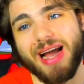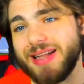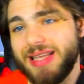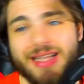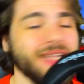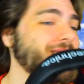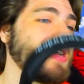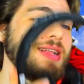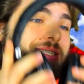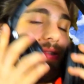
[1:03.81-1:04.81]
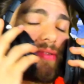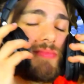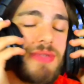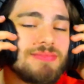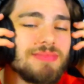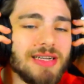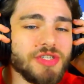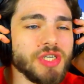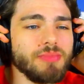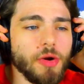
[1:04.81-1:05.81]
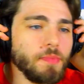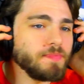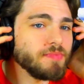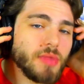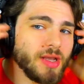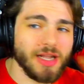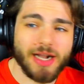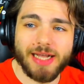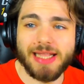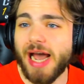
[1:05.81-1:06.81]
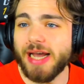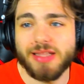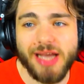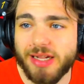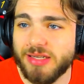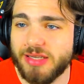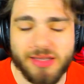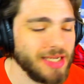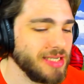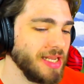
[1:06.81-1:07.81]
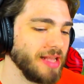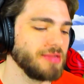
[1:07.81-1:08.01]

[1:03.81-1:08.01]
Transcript: I think that's that's that's it, bro. They're gonna die in the end. That's the end.